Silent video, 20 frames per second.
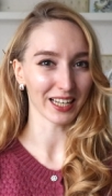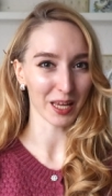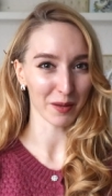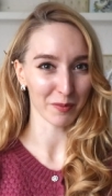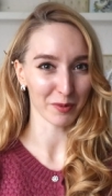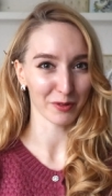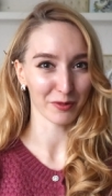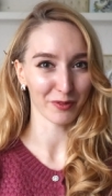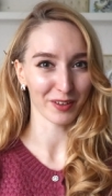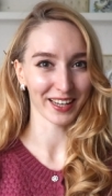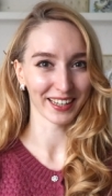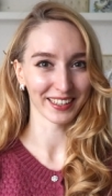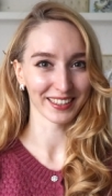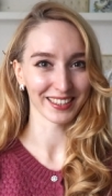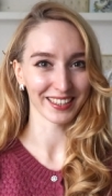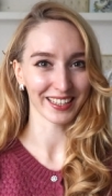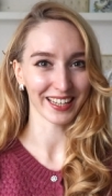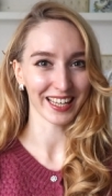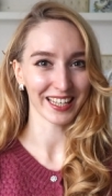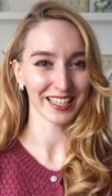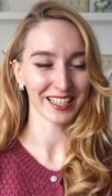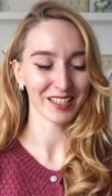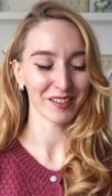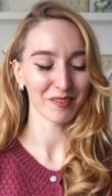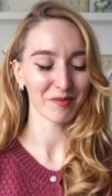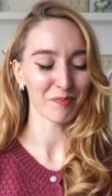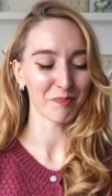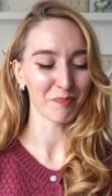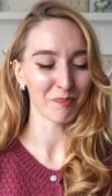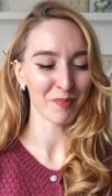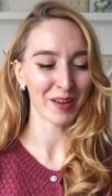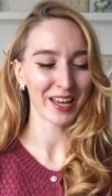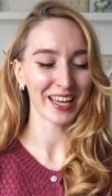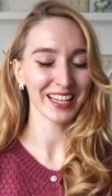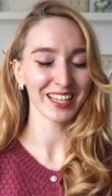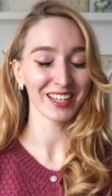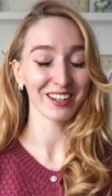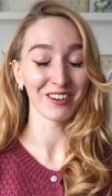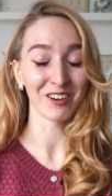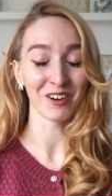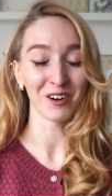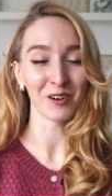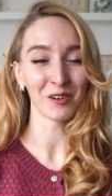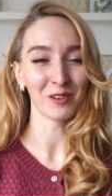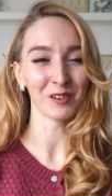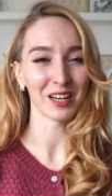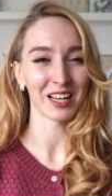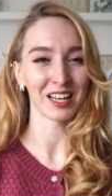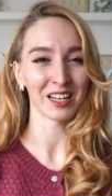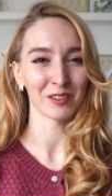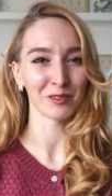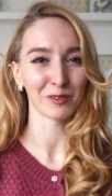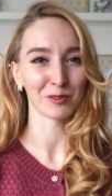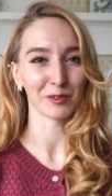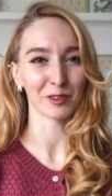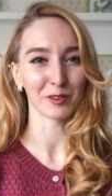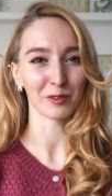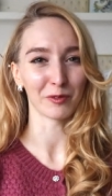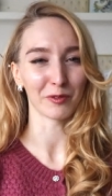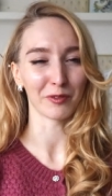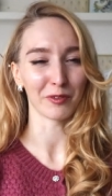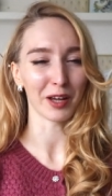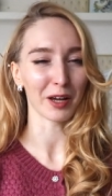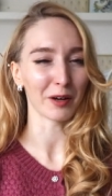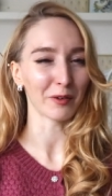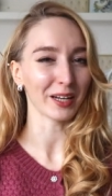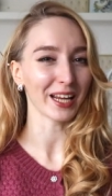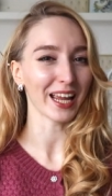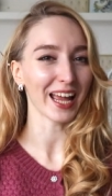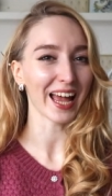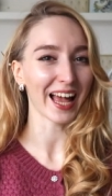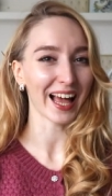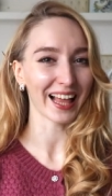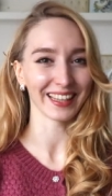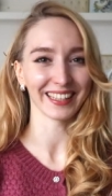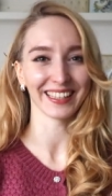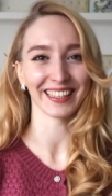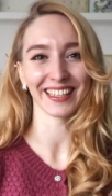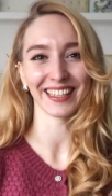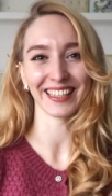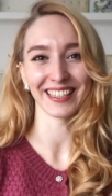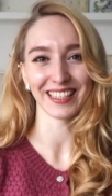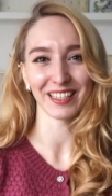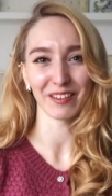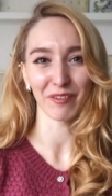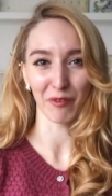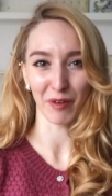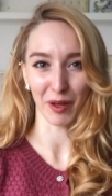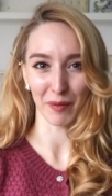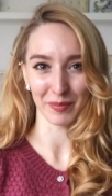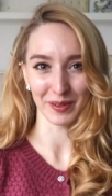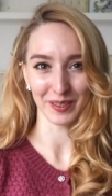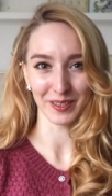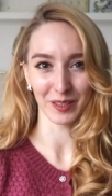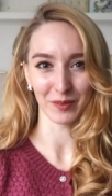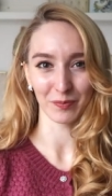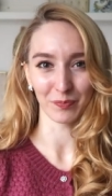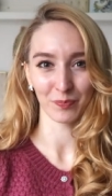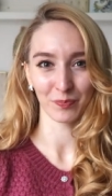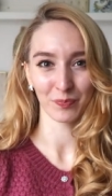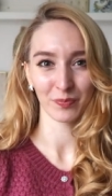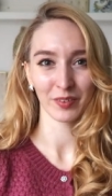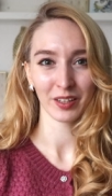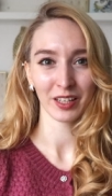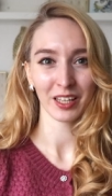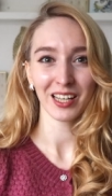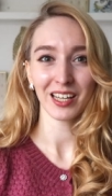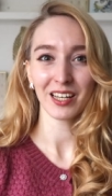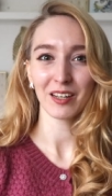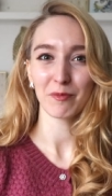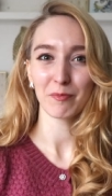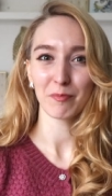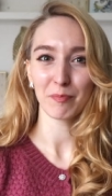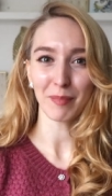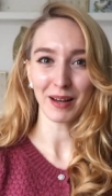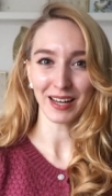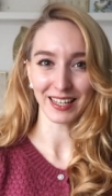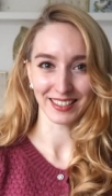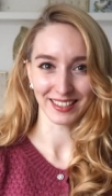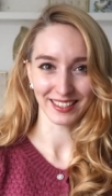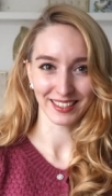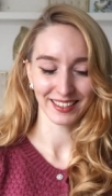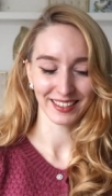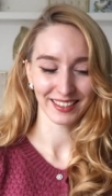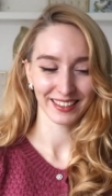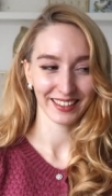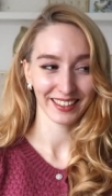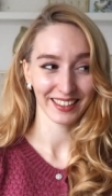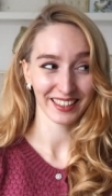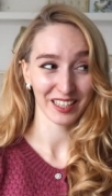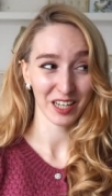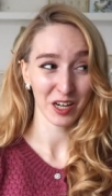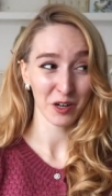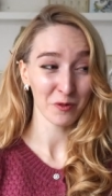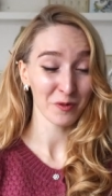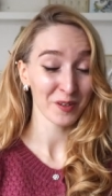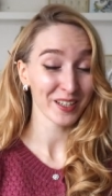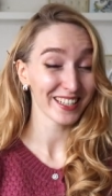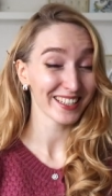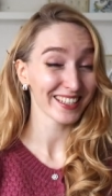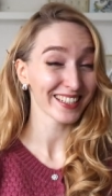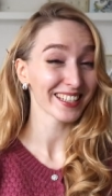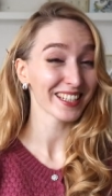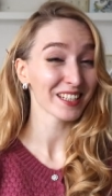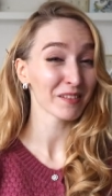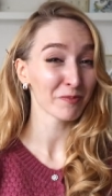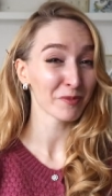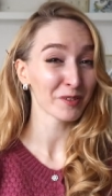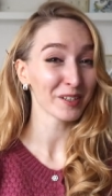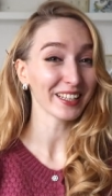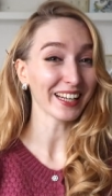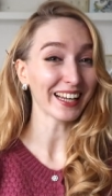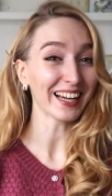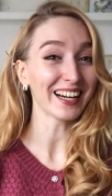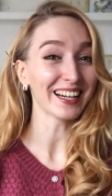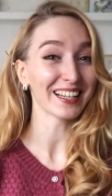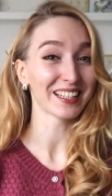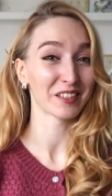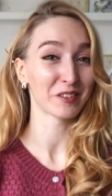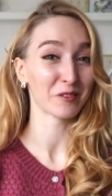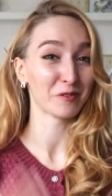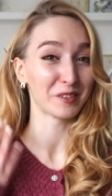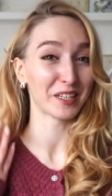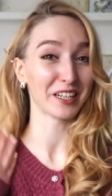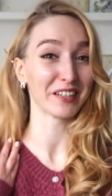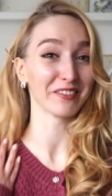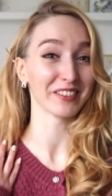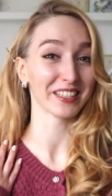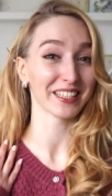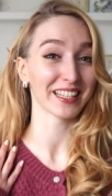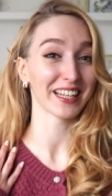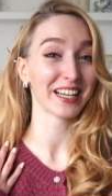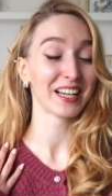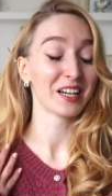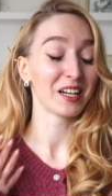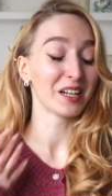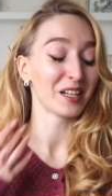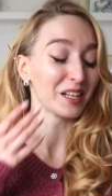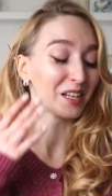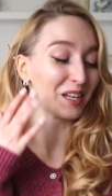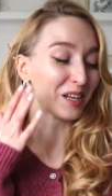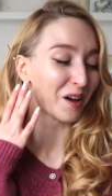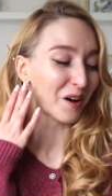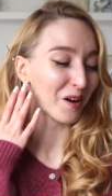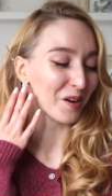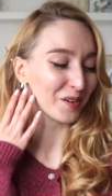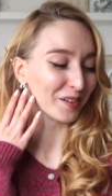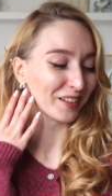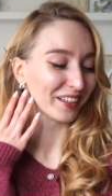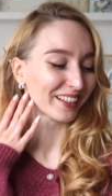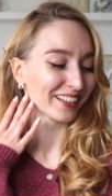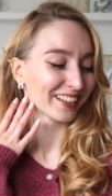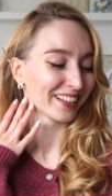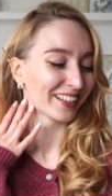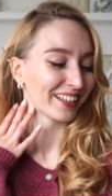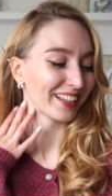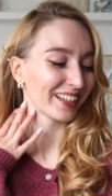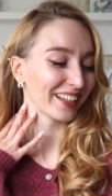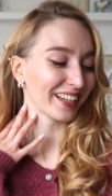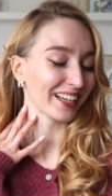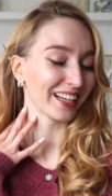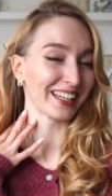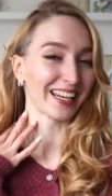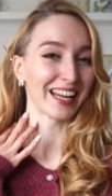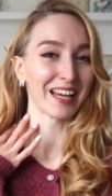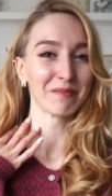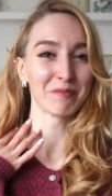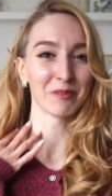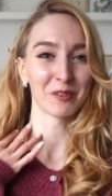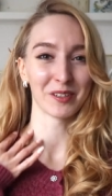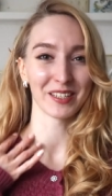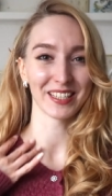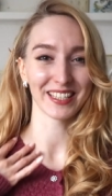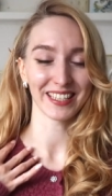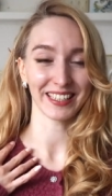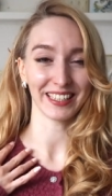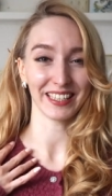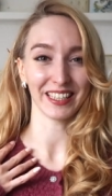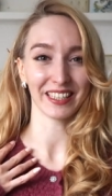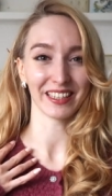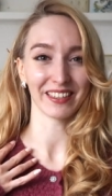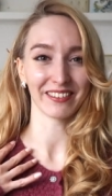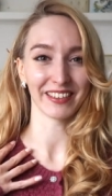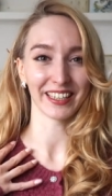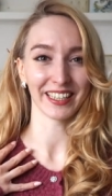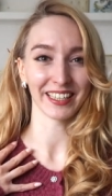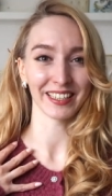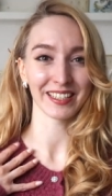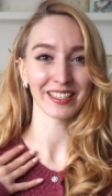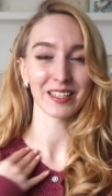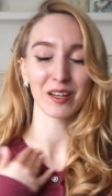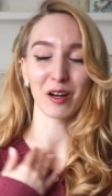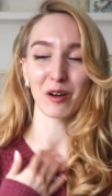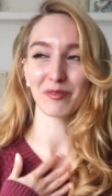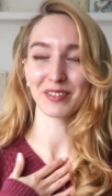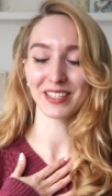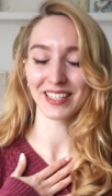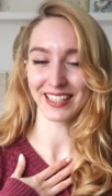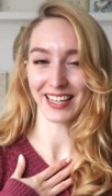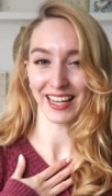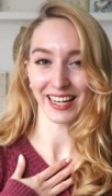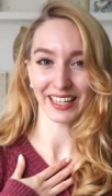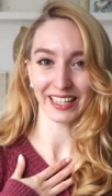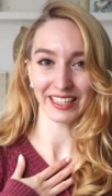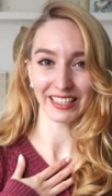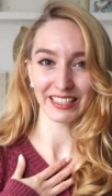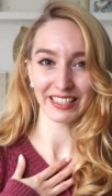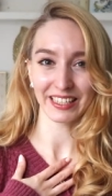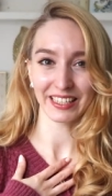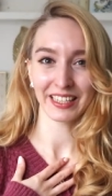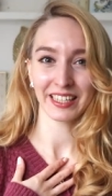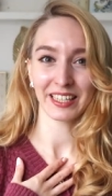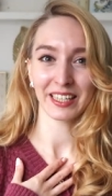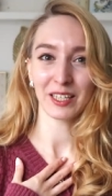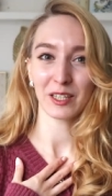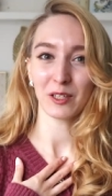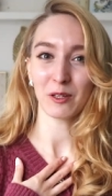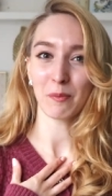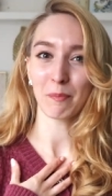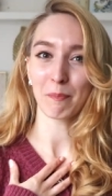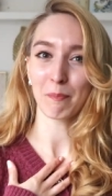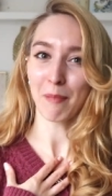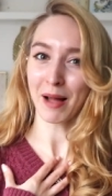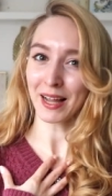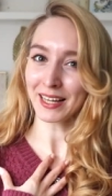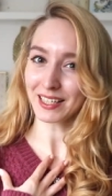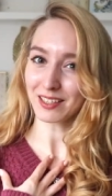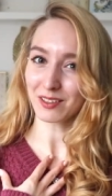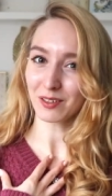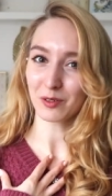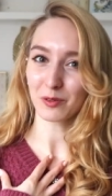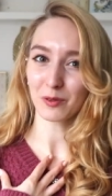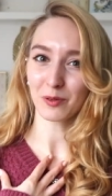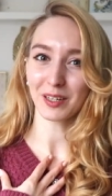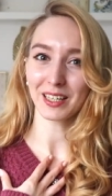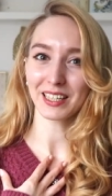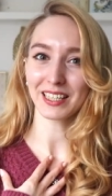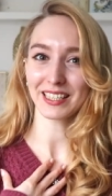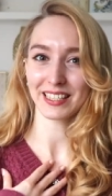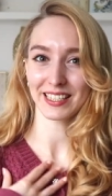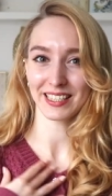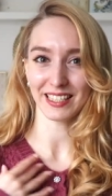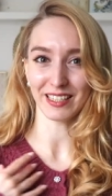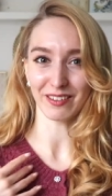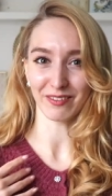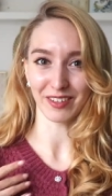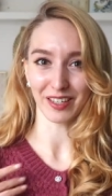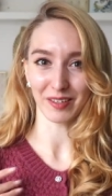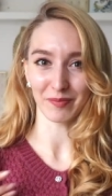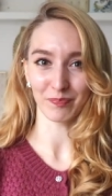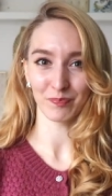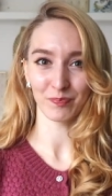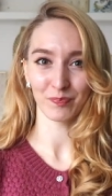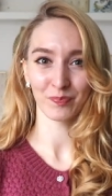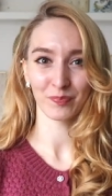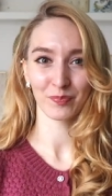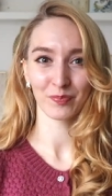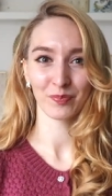glamour factor and make your whole outfit very elegant and feminine. But in winter it's pretty hard to wear these long glamorous earrings or this necklace. You might not really see them.